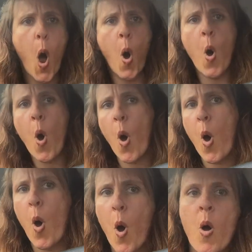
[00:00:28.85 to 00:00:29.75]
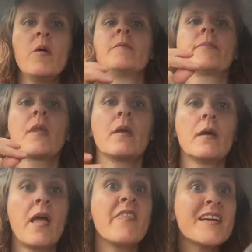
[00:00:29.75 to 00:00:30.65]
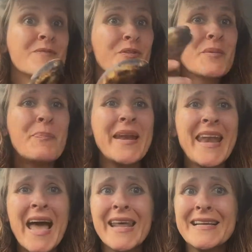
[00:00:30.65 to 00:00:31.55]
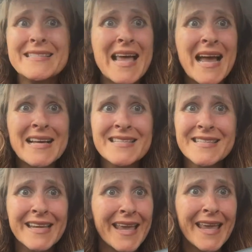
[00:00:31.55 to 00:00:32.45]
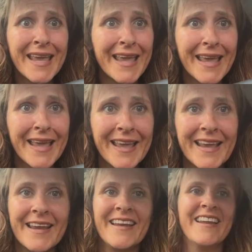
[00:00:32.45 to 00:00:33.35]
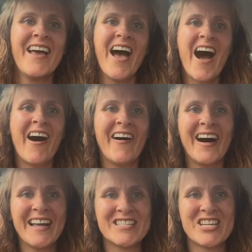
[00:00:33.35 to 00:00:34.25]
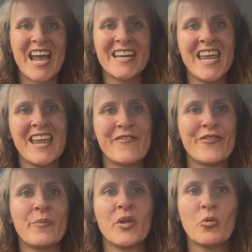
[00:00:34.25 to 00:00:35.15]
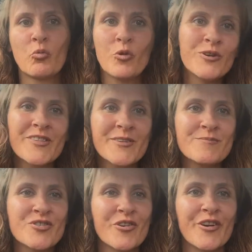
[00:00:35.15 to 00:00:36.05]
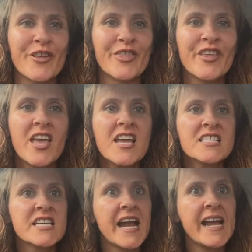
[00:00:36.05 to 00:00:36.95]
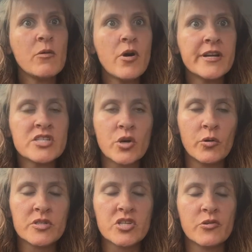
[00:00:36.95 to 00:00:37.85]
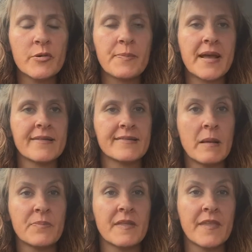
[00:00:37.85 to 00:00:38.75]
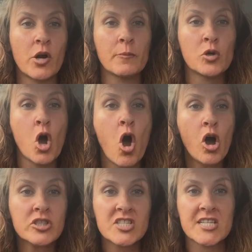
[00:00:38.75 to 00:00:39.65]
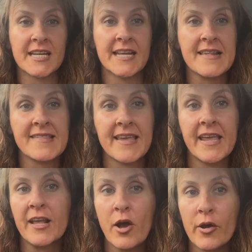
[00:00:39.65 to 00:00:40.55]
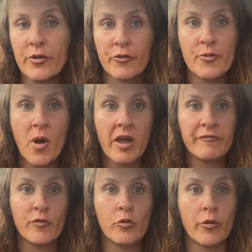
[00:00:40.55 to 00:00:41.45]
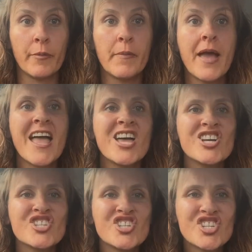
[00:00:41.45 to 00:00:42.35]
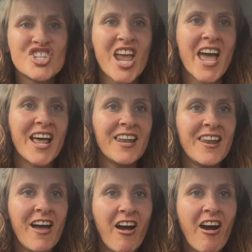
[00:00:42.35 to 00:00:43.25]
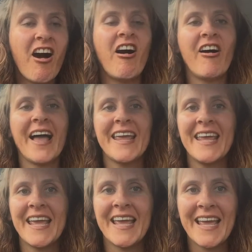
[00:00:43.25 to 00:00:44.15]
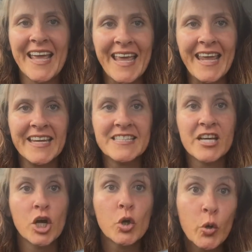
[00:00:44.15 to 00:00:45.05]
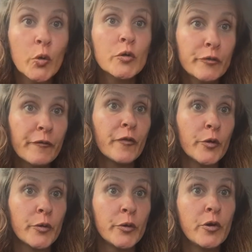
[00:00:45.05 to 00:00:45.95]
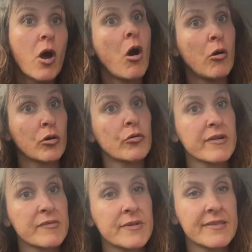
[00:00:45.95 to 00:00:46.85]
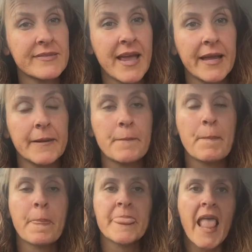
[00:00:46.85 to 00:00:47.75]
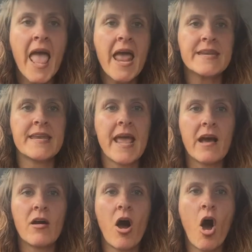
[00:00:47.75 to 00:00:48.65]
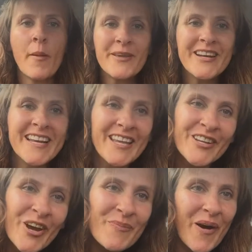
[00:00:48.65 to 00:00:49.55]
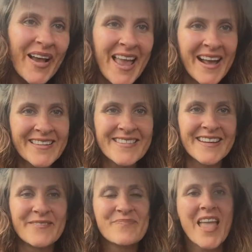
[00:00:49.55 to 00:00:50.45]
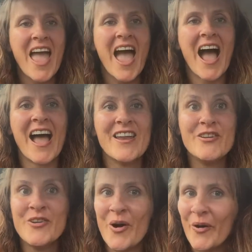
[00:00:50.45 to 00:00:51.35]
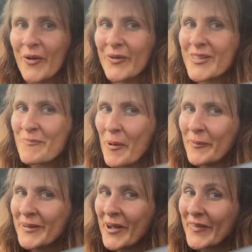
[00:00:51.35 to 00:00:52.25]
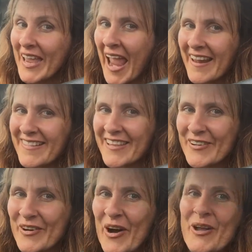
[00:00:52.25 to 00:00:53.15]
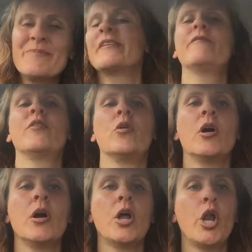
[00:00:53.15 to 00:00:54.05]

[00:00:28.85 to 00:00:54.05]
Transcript: Oh, that's what the banana's asking. Hi, Jade here from The Rawsome Truth. Today I want to talk to you about something that I'm constantly seeing go through my forum. Shall I eat cooked food on Christmas Day? Now, I'm going to let you know my answer. No, it's probably not the answer you're hoping for.